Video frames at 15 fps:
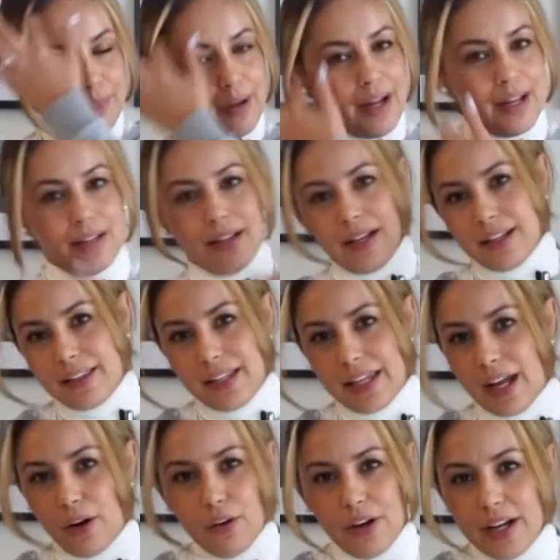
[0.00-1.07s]
I
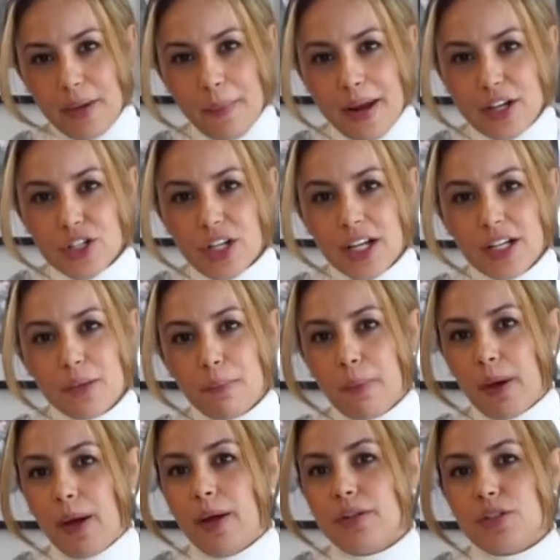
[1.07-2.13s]
think I already mentioned,
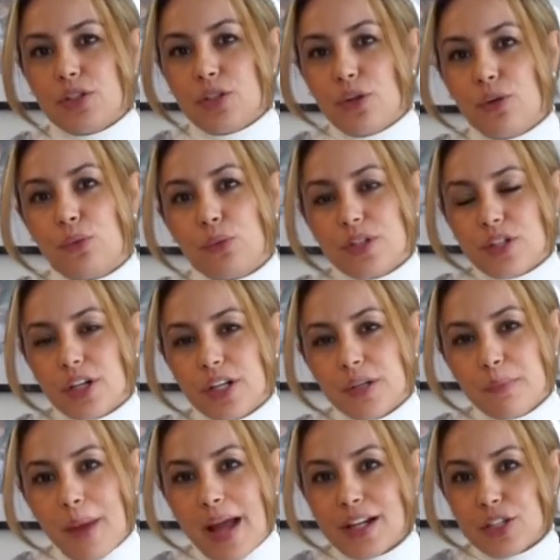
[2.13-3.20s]
but to
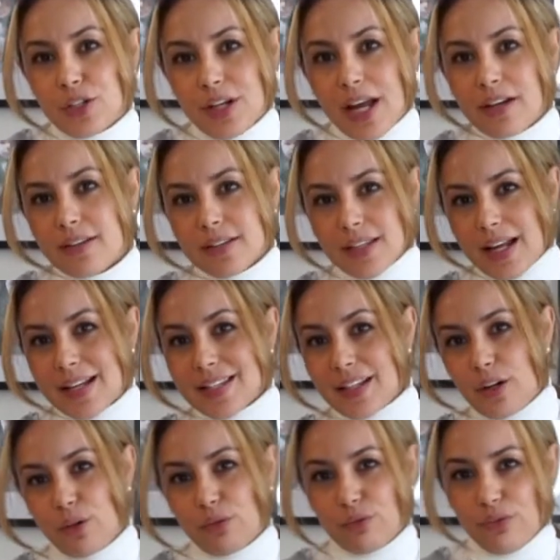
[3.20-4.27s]
return back to United States,
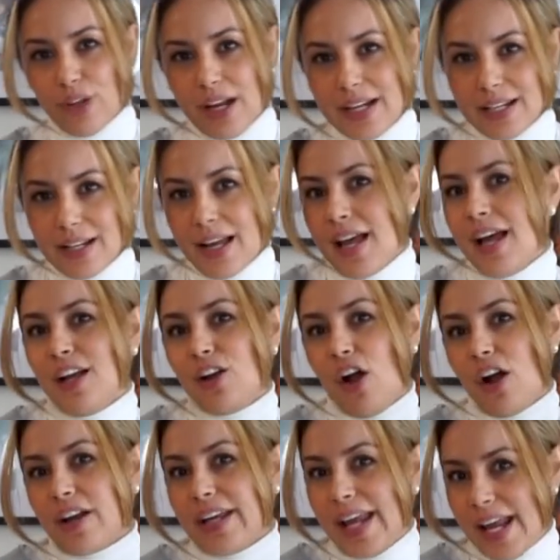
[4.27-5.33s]
our flight
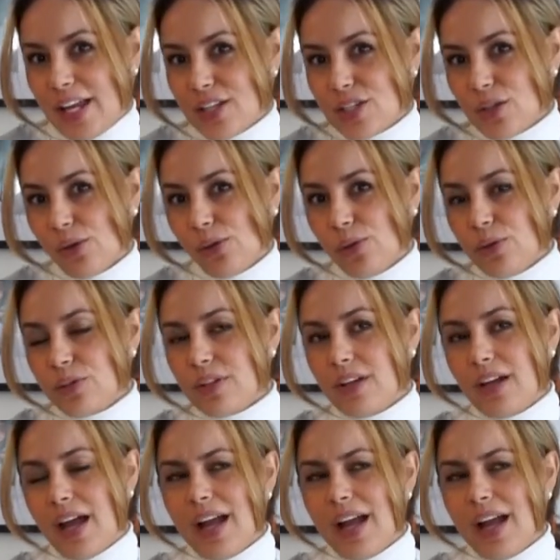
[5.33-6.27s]
got canceled.